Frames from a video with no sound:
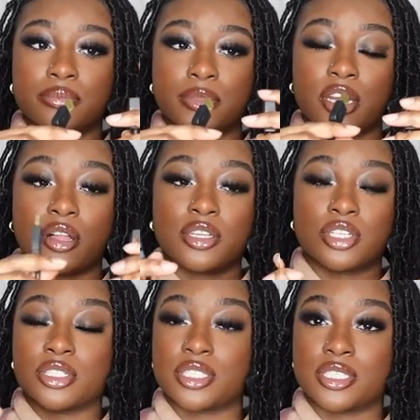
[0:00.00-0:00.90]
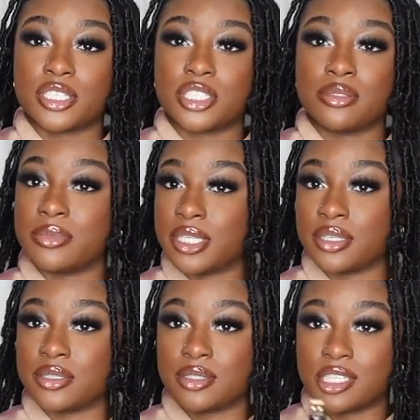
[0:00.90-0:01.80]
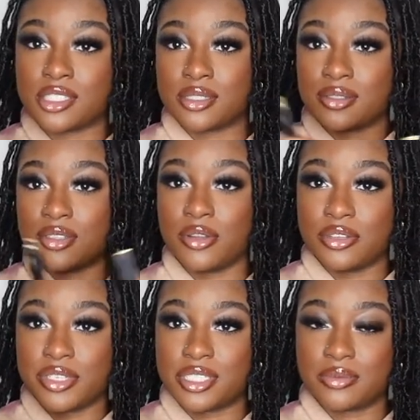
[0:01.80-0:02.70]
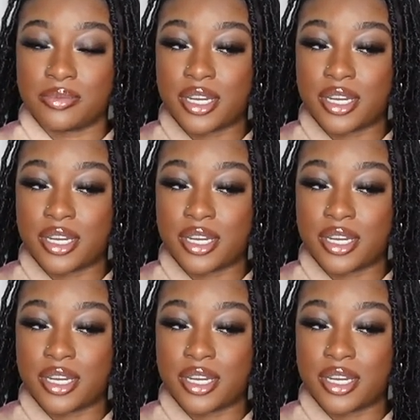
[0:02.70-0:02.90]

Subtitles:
I call it charger extension because that's the only reason